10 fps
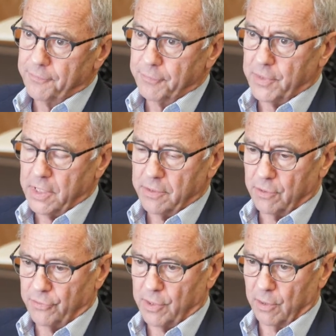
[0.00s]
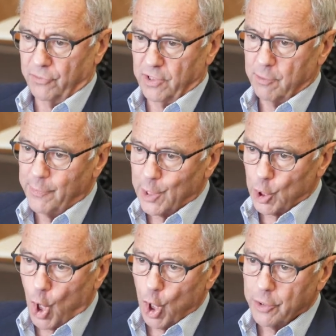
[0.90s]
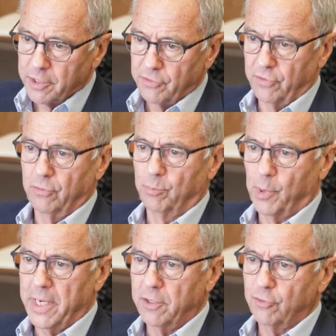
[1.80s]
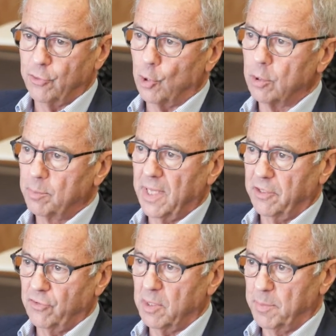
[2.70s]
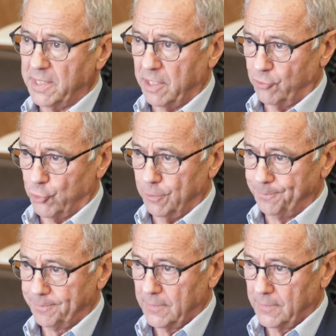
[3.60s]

15 years ago seeing if we could harness his brain's neuroplastic potential